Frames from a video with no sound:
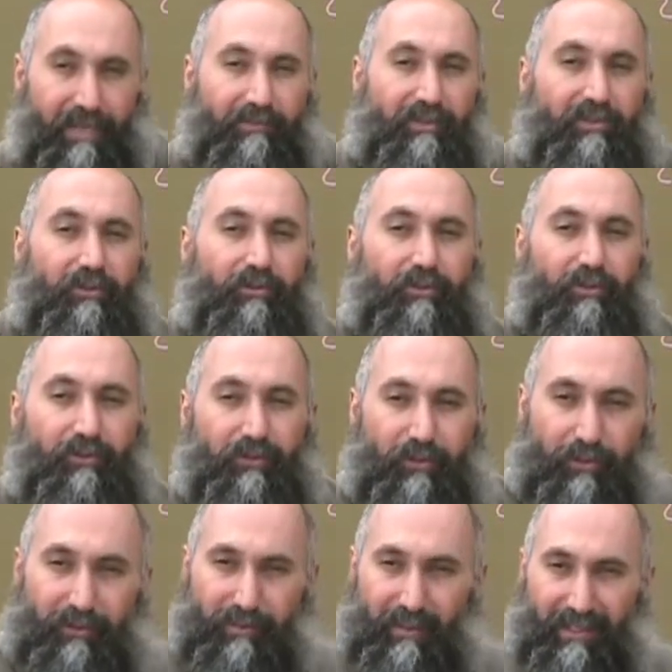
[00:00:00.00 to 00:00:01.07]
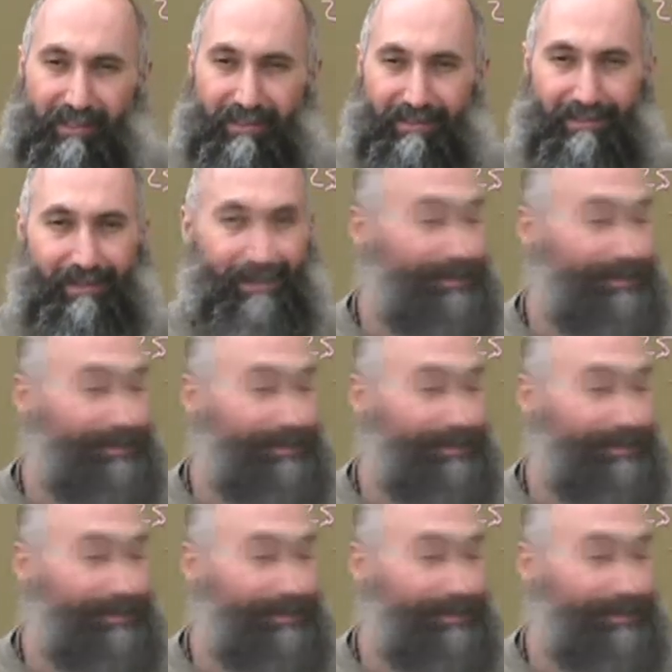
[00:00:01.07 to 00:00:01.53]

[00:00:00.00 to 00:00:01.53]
So I'm just doing two terms because